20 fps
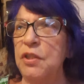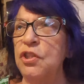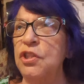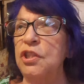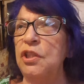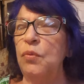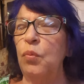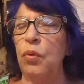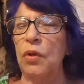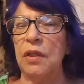
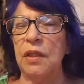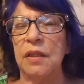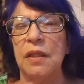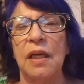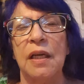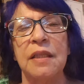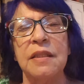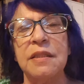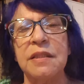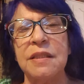She wanted
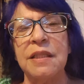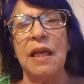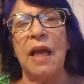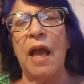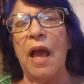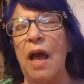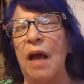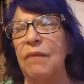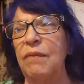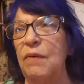us to
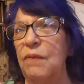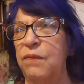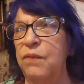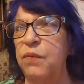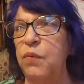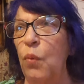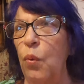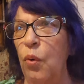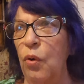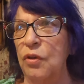have a
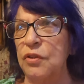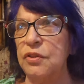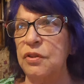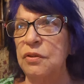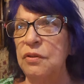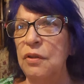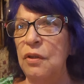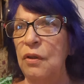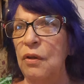fort